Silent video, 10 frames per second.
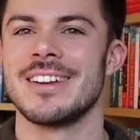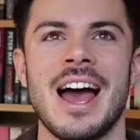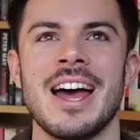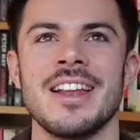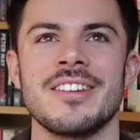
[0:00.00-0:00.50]

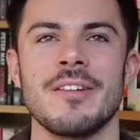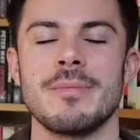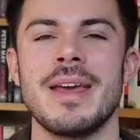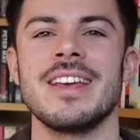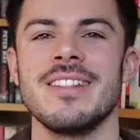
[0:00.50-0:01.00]
And I've been
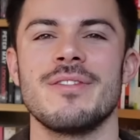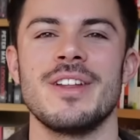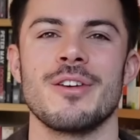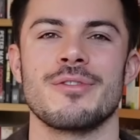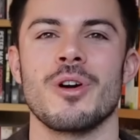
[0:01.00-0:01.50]
making these
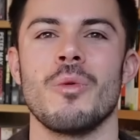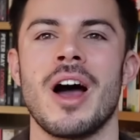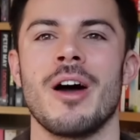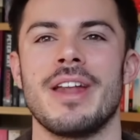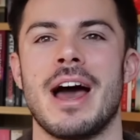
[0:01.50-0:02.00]
videos for a
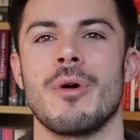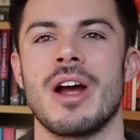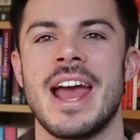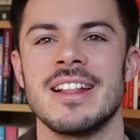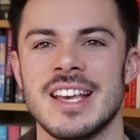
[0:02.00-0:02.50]
while now where
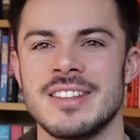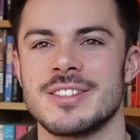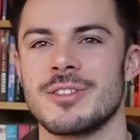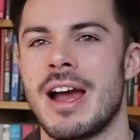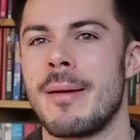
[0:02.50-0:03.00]
I head to
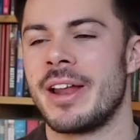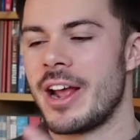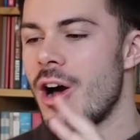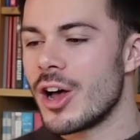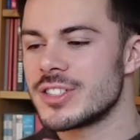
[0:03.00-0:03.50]
Instagram and
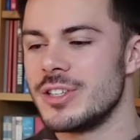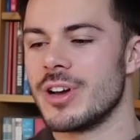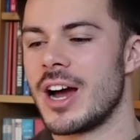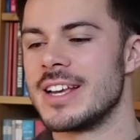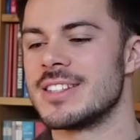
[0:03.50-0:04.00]
I ask you
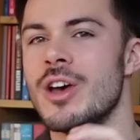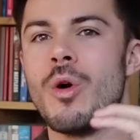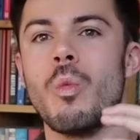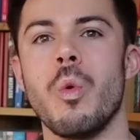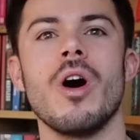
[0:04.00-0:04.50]
guys
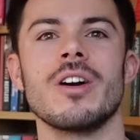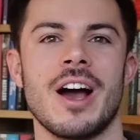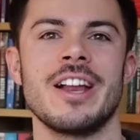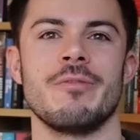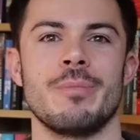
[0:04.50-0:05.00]
what
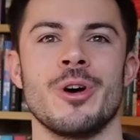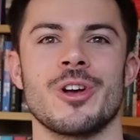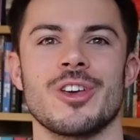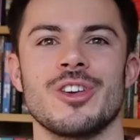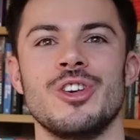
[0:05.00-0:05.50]
kind of
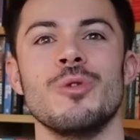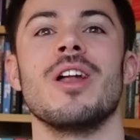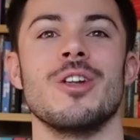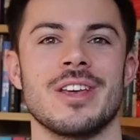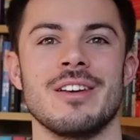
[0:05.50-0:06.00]
book you
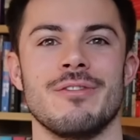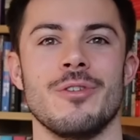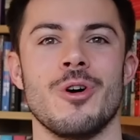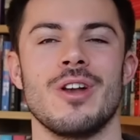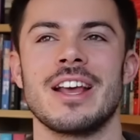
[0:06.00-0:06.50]
are looking
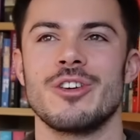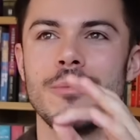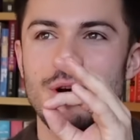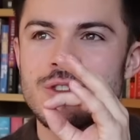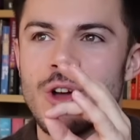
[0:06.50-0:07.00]
for, like your
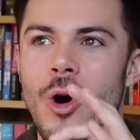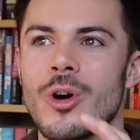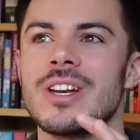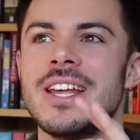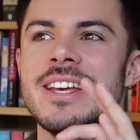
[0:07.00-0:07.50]
most
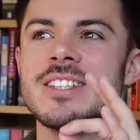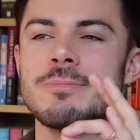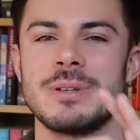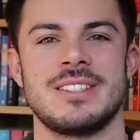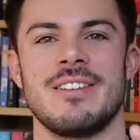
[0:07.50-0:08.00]
oddly
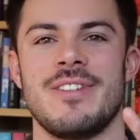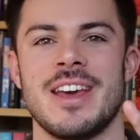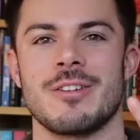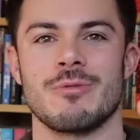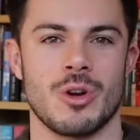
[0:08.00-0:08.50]

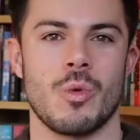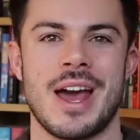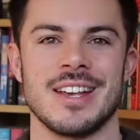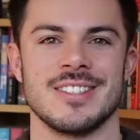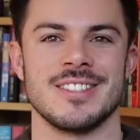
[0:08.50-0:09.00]
specific
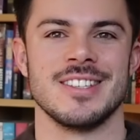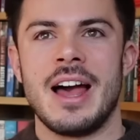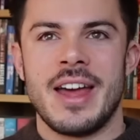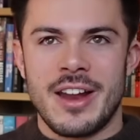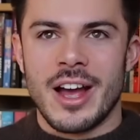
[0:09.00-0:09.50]
request.
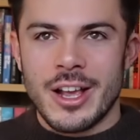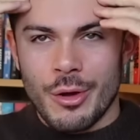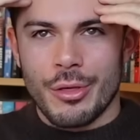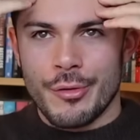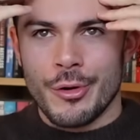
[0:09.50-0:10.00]
And then I
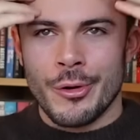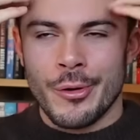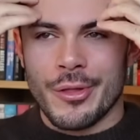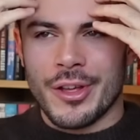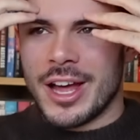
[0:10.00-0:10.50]
go
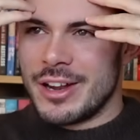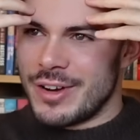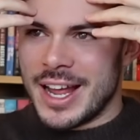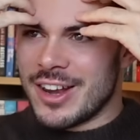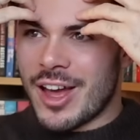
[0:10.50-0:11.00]
through the kind of
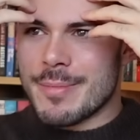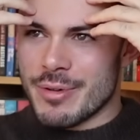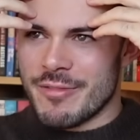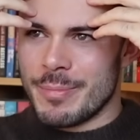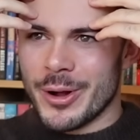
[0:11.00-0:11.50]
like
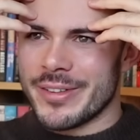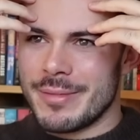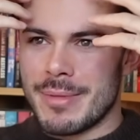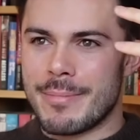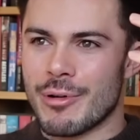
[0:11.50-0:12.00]
library of books
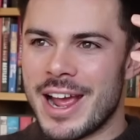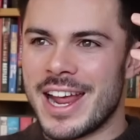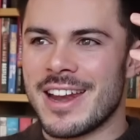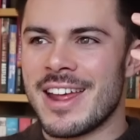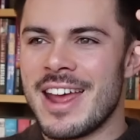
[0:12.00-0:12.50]
in my
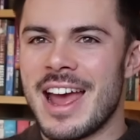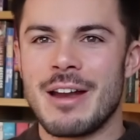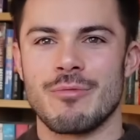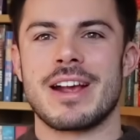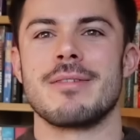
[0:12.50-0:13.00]
brain
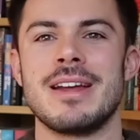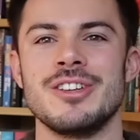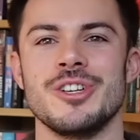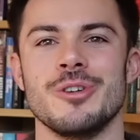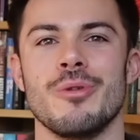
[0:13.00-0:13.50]
and
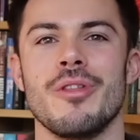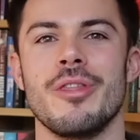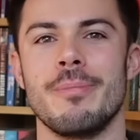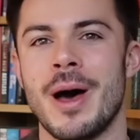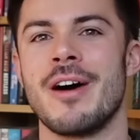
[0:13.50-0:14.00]
recommend you
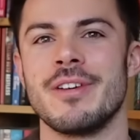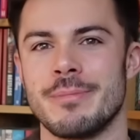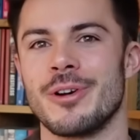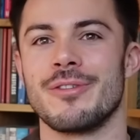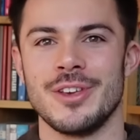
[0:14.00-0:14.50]
the perfect
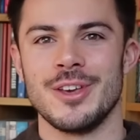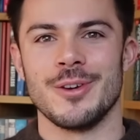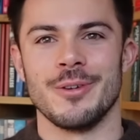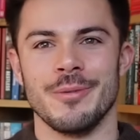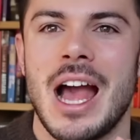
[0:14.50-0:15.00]
book for
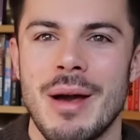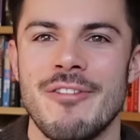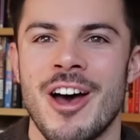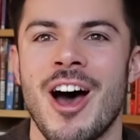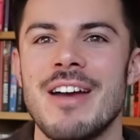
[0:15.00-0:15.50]
you.
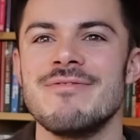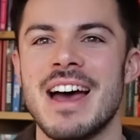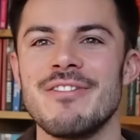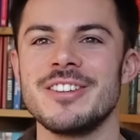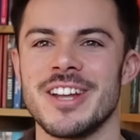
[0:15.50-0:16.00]
However, I've
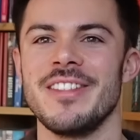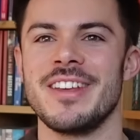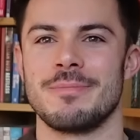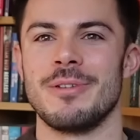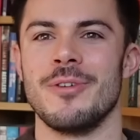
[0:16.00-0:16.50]
never done
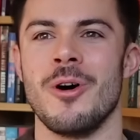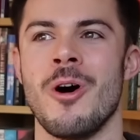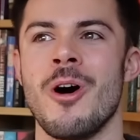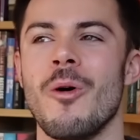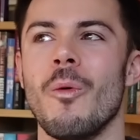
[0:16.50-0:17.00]
this
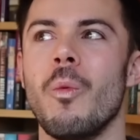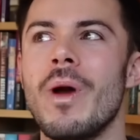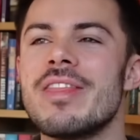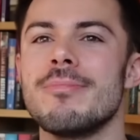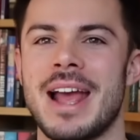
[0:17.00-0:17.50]
before
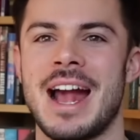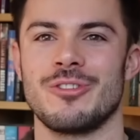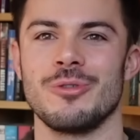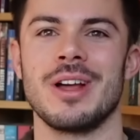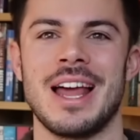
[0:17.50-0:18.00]
with my
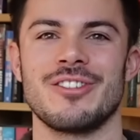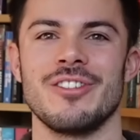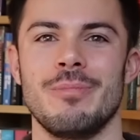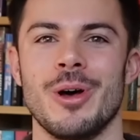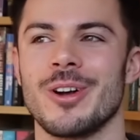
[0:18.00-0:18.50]
actual collection
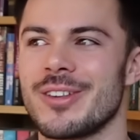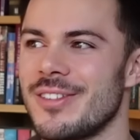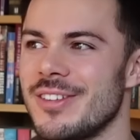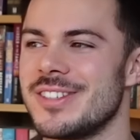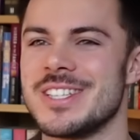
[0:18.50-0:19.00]
of
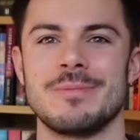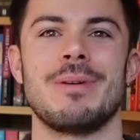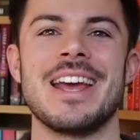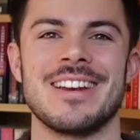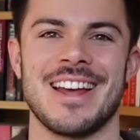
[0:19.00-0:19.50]
books
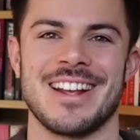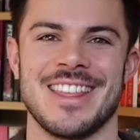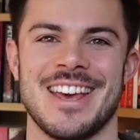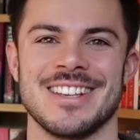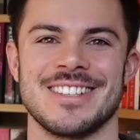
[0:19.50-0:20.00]
displayed like this.